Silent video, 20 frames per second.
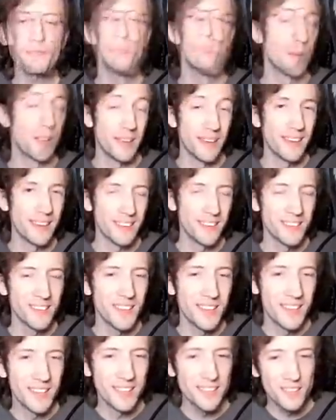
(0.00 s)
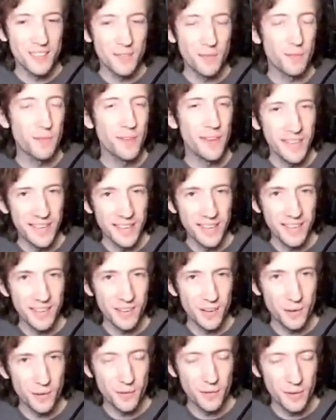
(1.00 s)
But I gotta say that the feeling
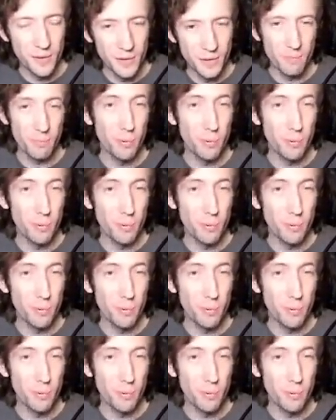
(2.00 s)
of, you know,